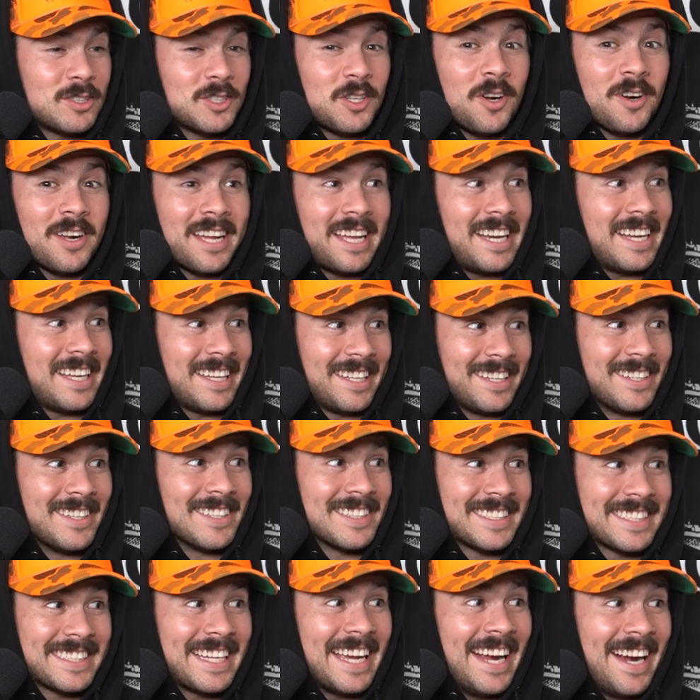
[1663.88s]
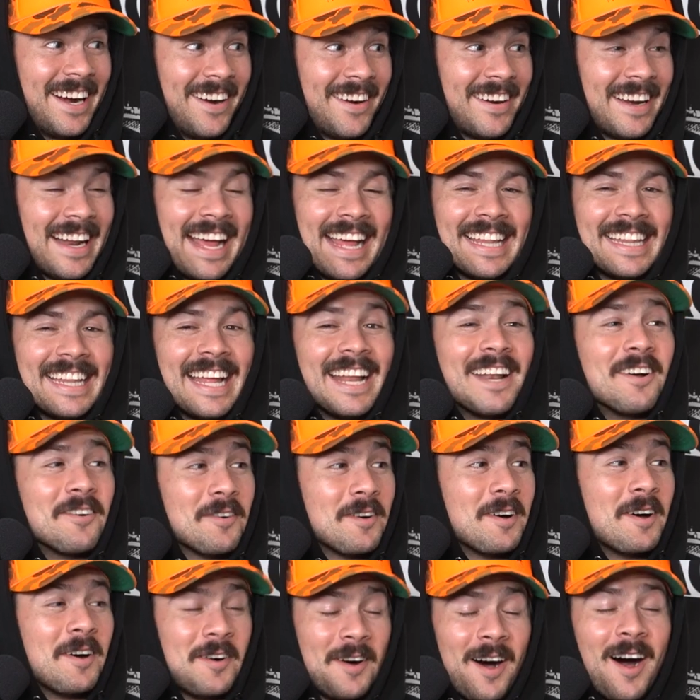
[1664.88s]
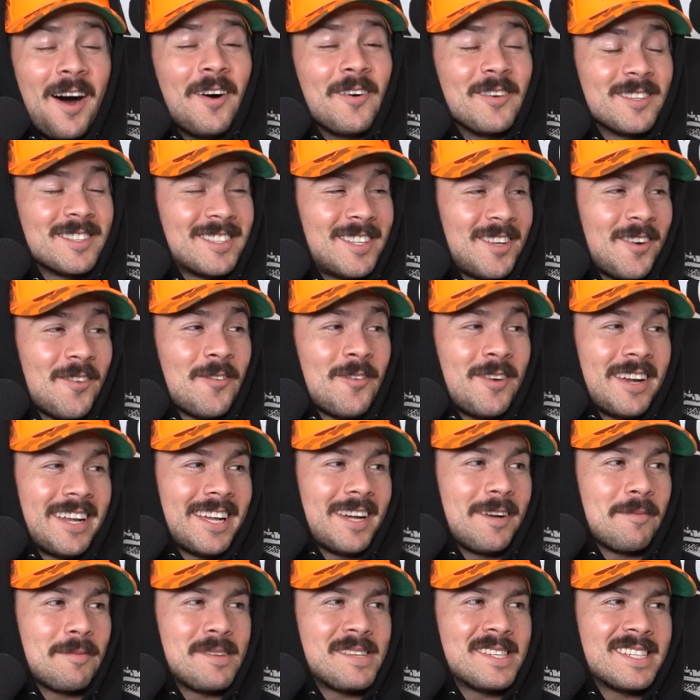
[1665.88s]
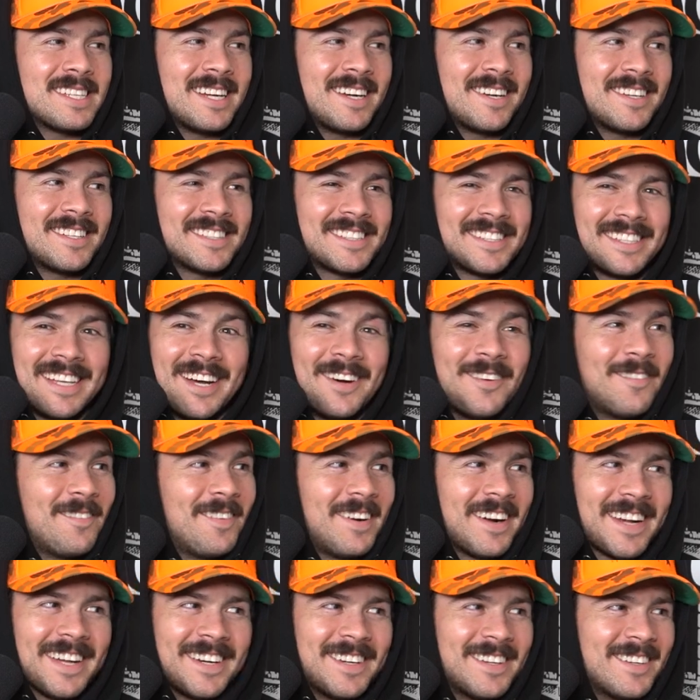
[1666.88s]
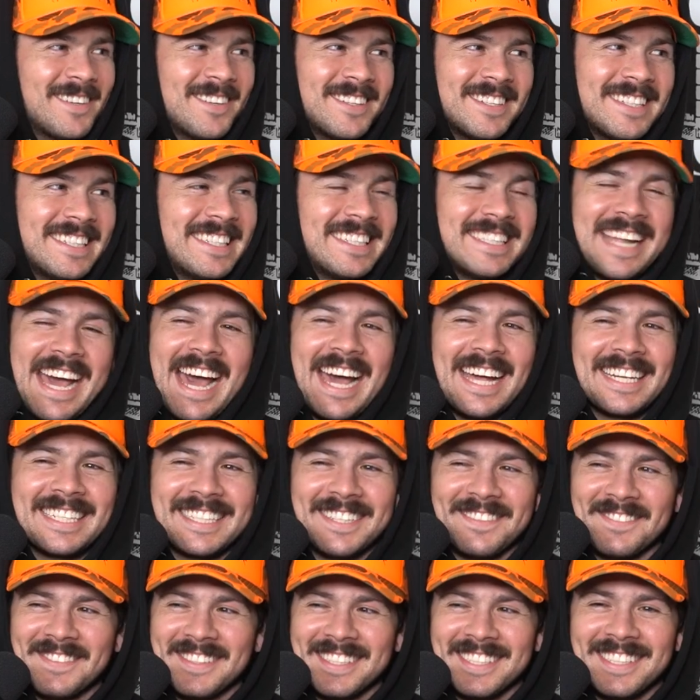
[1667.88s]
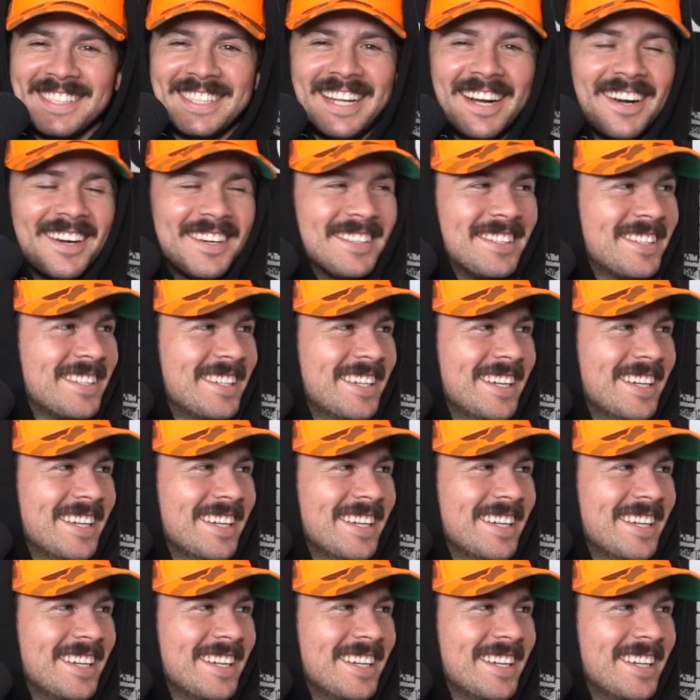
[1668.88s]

I'll start getting a little scared and then I'll start running up the stairs. I'll fucking dash up the stairs.